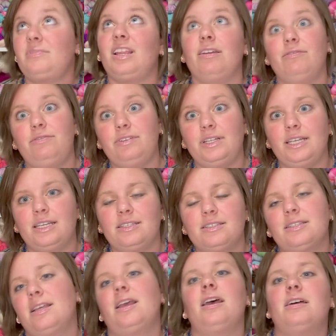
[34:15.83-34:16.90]

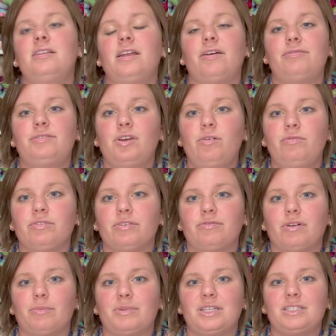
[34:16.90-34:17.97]
fleece left over
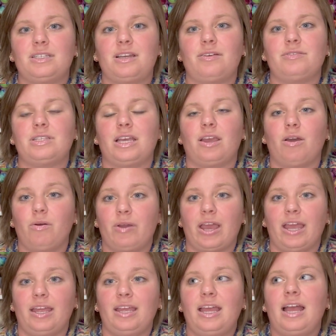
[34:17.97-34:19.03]
from this, and I was like,
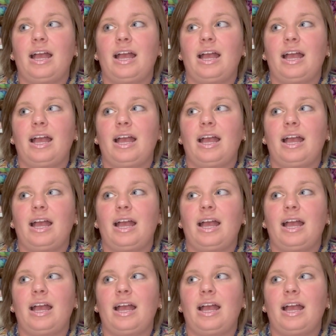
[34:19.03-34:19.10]
okay,